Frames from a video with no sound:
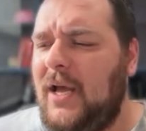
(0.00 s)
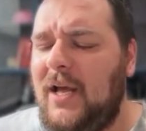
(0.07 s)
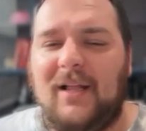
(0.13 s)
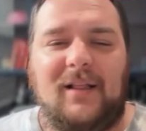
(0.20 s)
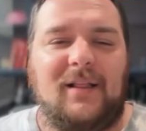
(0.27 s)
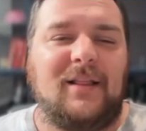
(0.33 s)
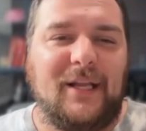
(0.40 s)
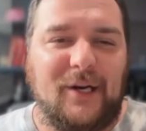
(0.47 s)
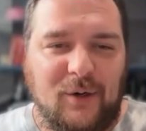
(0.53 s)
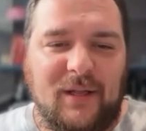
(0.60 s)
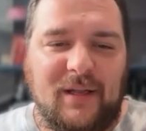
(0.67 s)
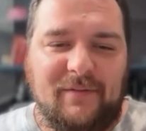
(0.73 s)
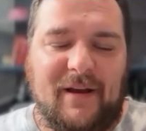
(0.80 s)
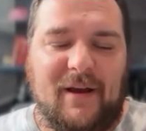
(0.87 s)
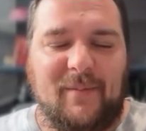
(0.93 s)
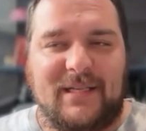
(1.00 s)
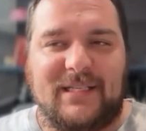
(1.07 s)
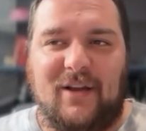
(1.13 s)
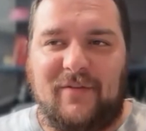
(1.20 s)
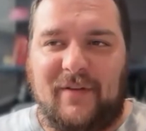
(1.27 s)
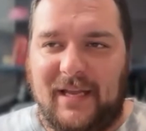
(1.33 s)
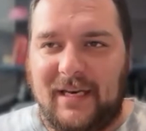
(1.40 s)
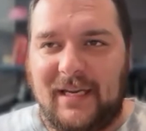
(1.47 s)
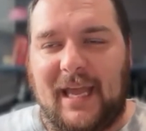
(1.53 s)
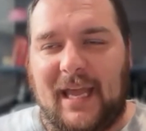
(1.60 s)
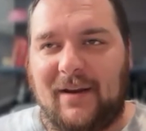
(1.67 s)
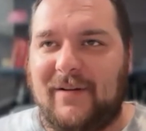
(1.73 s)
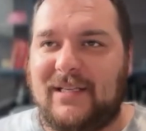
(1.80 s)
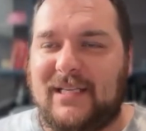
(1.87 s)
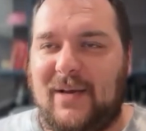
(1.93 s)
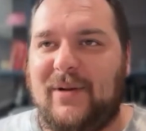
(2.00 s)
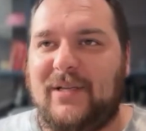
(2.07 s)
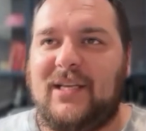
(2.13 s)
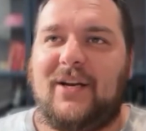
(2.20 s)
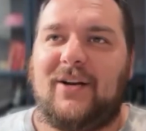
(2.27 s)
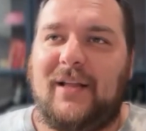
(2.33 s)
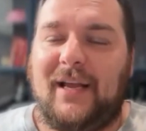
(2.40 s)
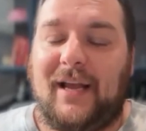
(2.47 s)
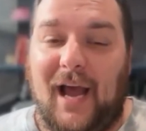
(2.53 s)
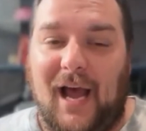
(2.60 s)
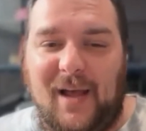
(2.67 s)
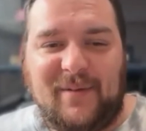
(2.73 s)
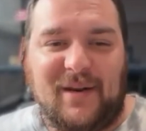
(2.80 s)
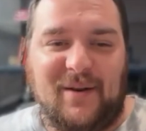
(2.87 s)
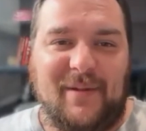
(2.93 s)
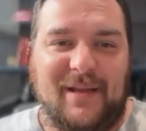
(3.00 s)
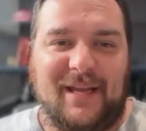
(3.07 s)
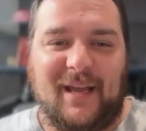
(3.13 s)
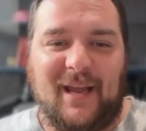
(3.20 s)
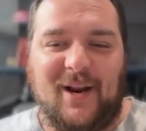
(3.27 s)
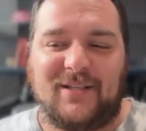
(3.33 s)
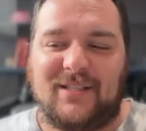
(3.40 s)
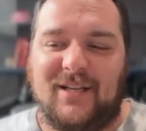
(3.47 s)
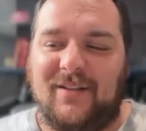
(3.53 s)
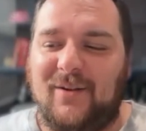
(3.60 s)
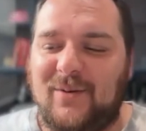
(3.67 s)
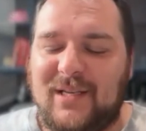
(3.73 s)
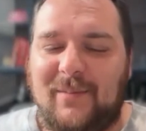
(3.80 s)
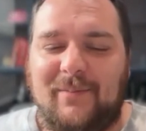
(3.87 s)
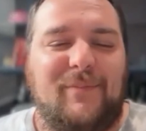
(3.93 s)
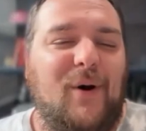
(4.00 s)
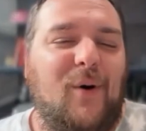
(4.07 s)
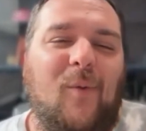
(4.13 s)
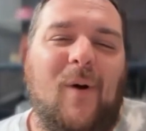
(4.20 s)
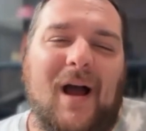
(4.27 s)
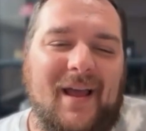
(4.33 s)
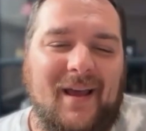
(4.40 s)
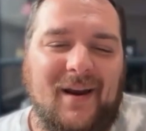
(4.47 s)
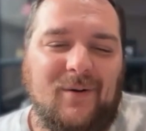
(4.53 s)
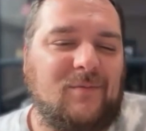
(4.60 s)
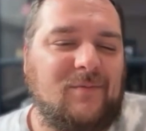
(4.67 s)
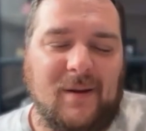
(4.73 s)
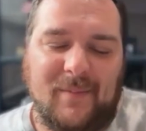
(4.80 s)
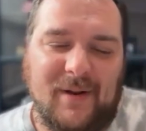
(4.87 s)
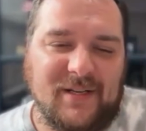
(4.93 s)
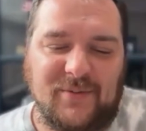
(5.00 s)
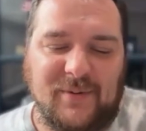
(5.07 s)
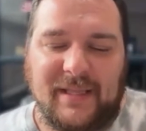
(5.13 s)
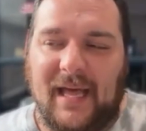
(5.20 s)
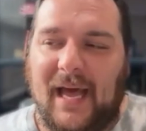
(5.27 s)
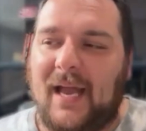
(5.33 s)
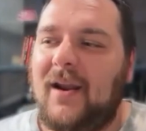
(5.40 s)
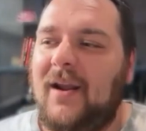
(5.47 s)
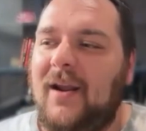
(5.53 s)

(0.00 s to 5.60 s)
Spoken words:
literally found myself in Canva 10 minutes later, like I'm gonna make a carousel, and then I was like, but why? I'm not doing that.